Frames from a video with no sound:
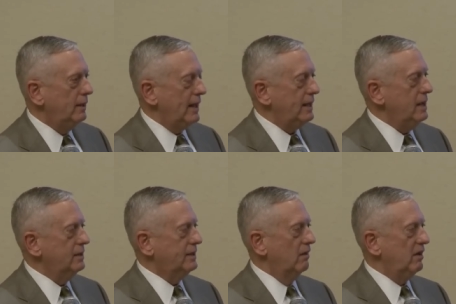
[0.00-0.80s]
that he
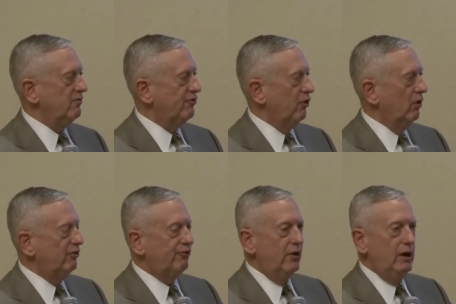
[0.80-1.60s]
is giving full
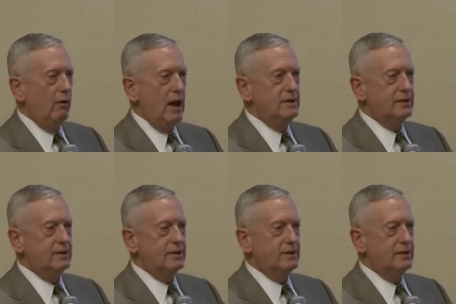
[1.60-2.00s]
free ride